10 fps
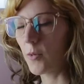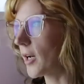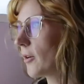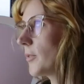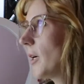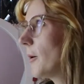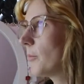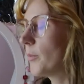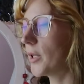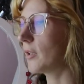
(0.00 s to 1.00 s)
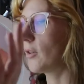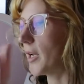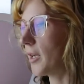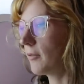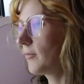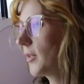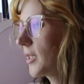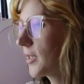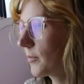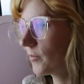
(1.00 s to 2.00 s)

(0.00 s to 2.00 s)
Wow, yeah, big light. It's